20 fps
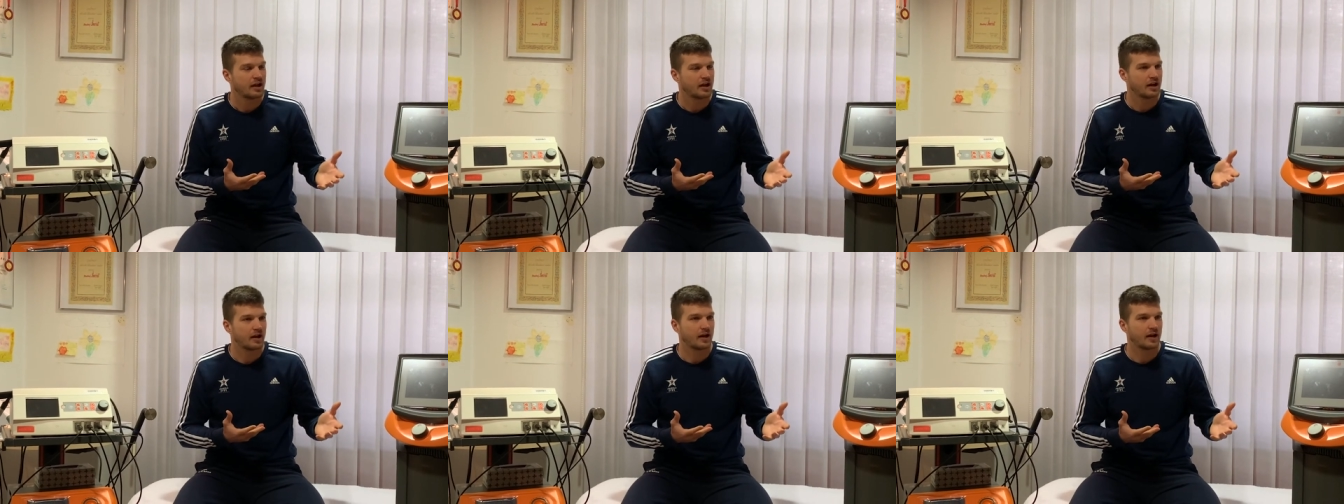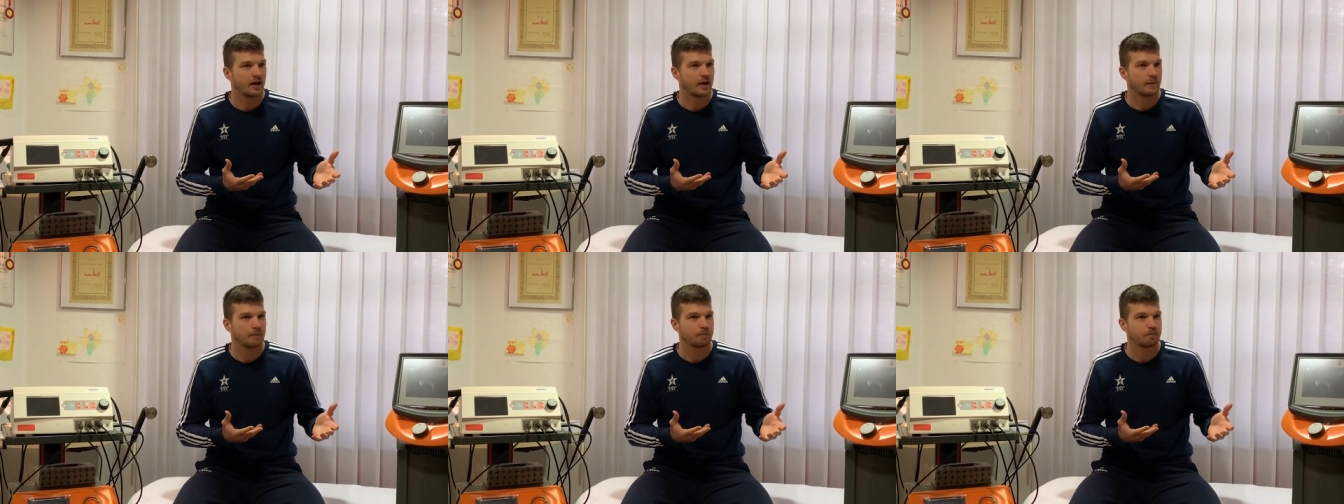
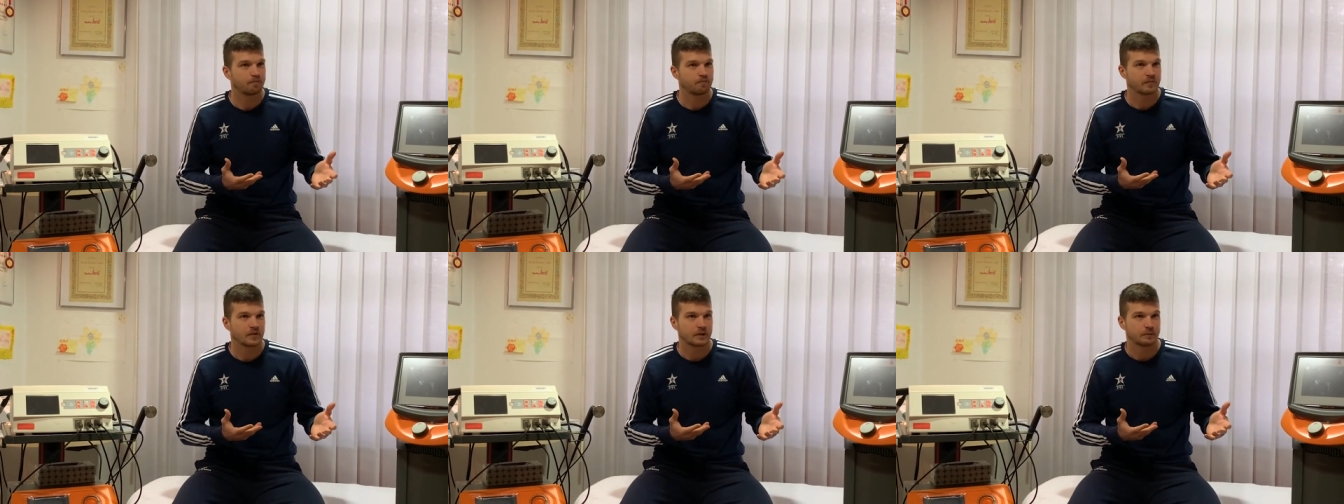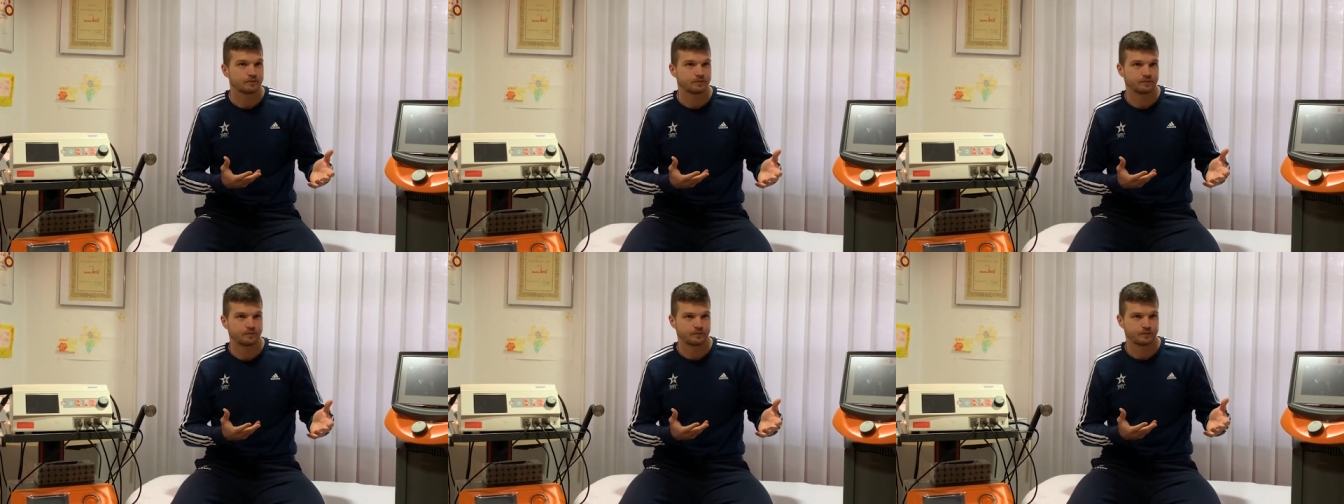
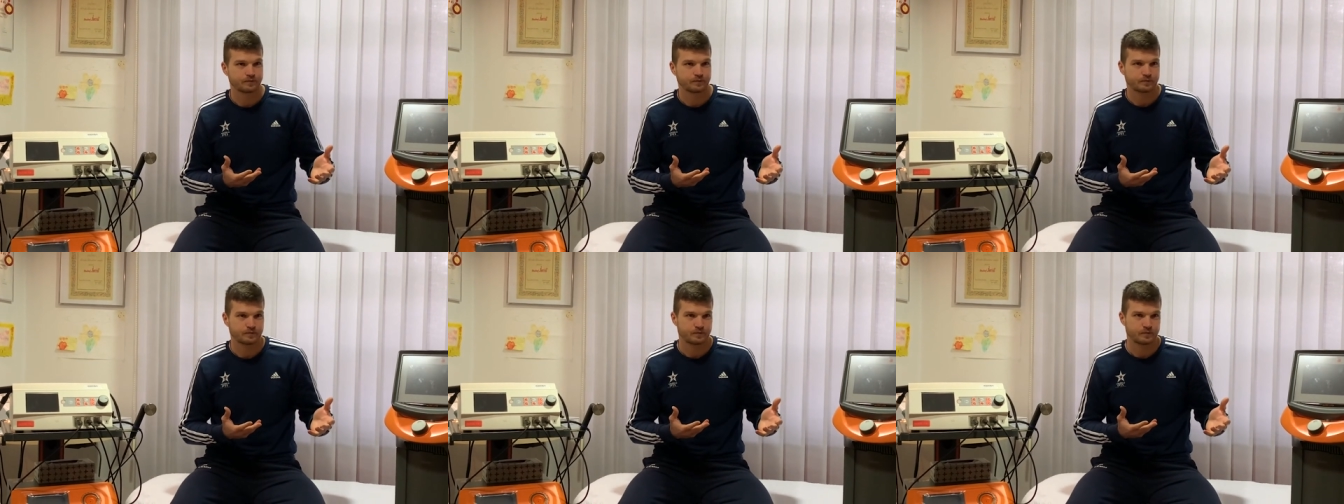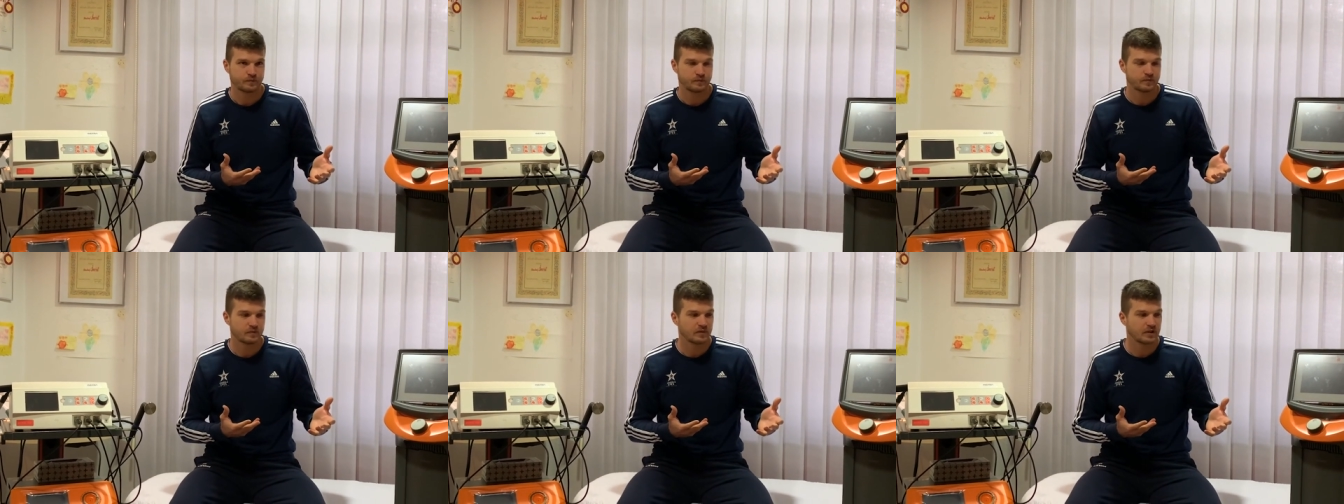
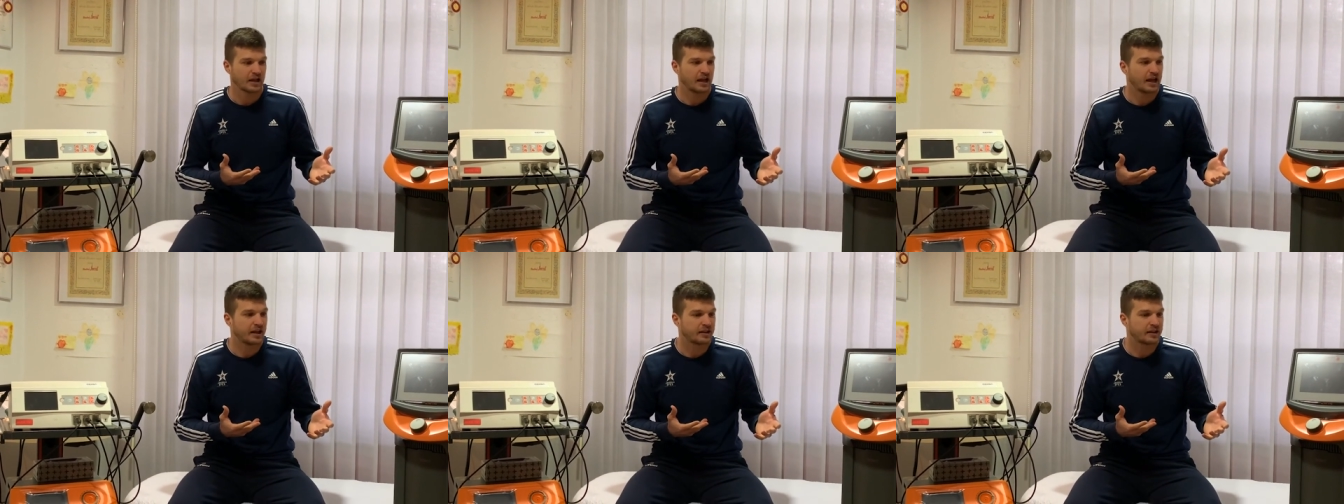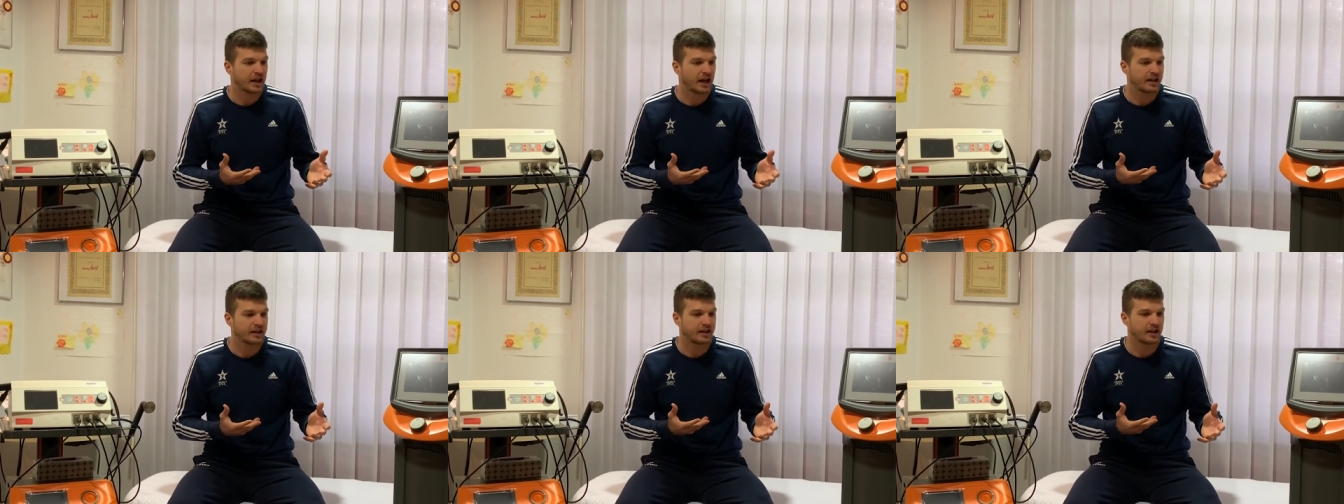and
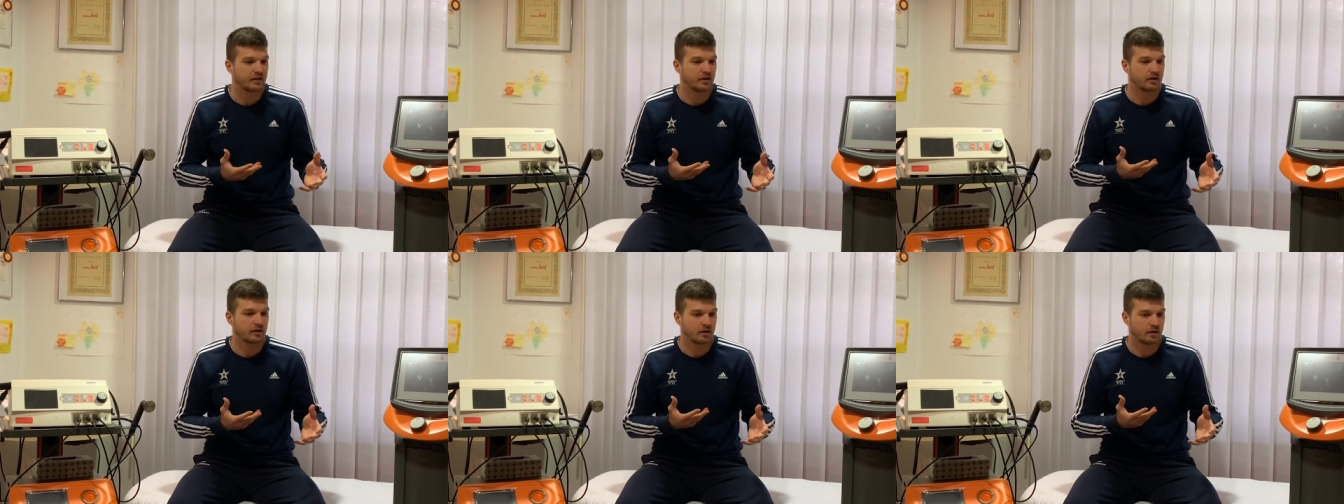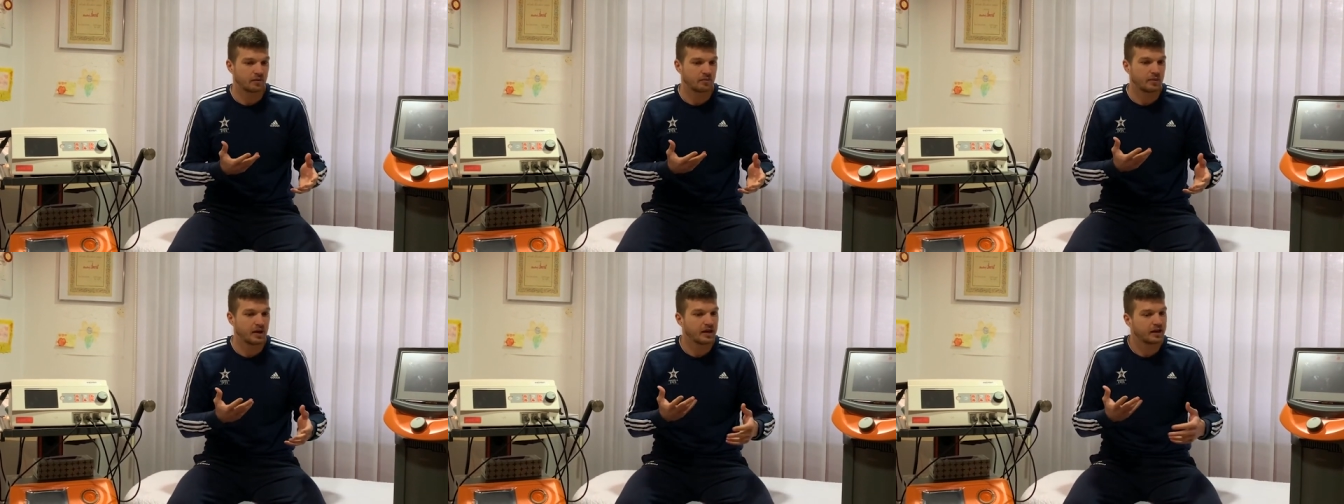I
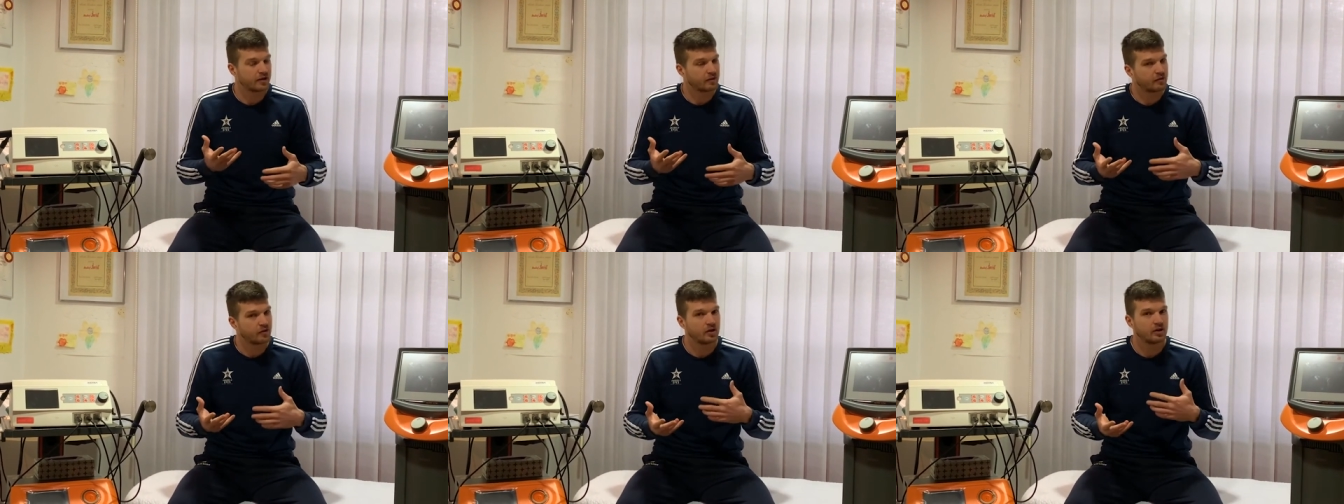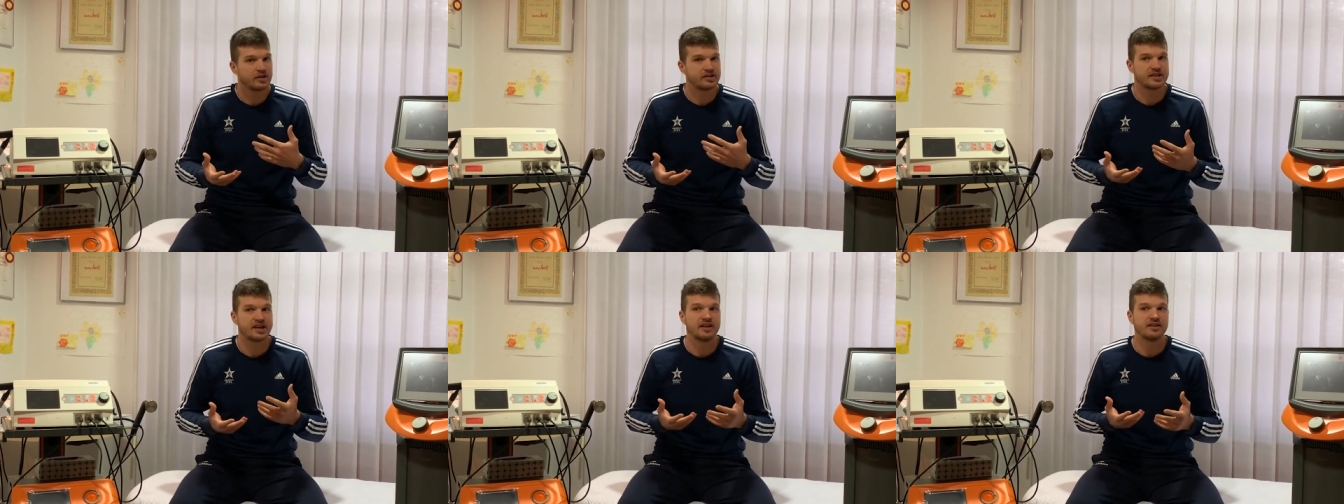can make a
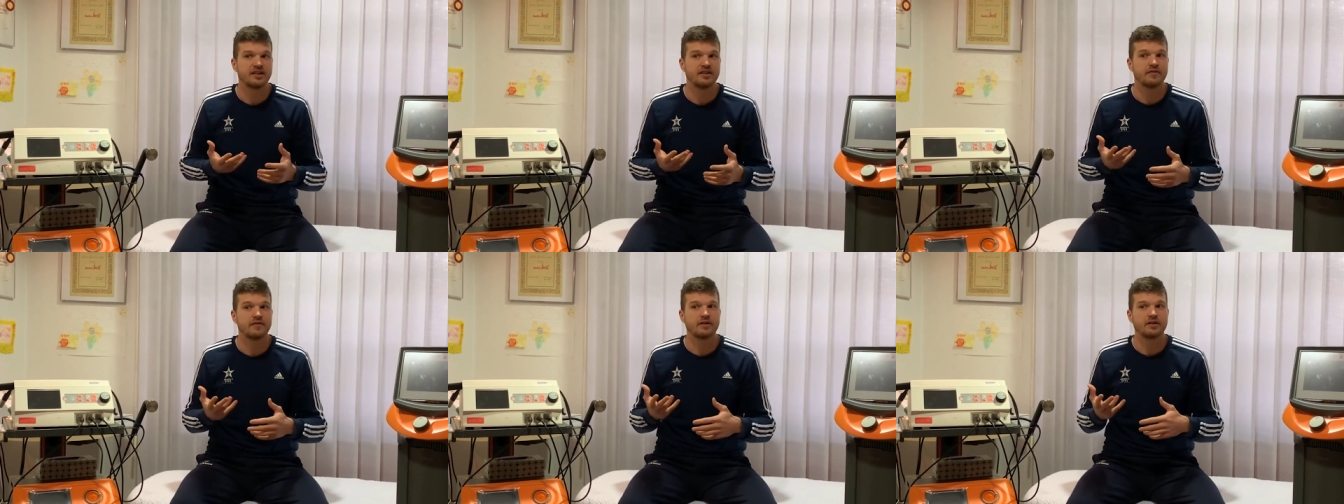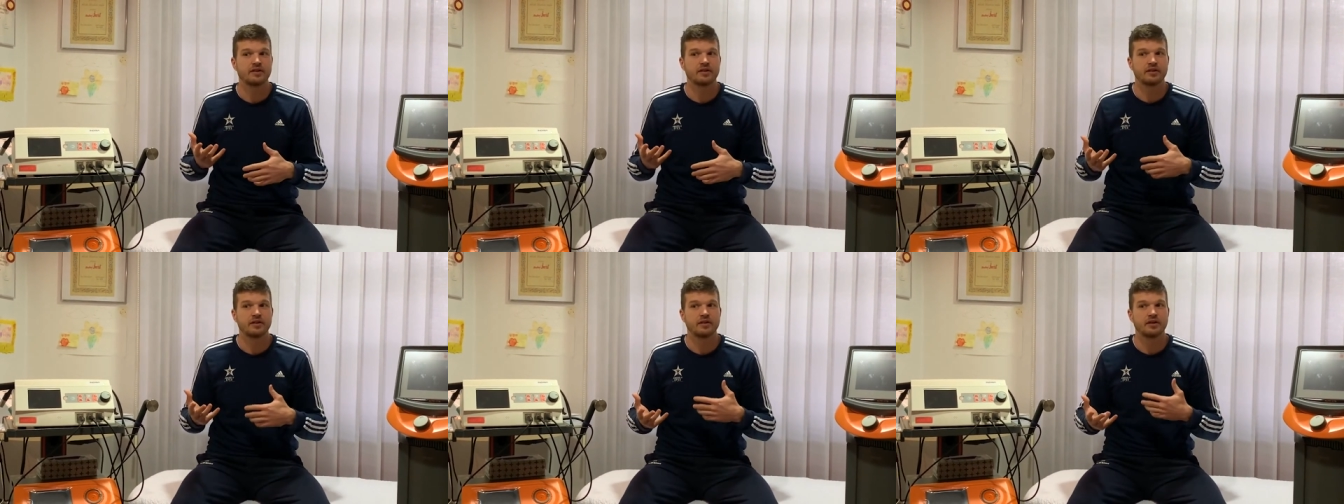really scientific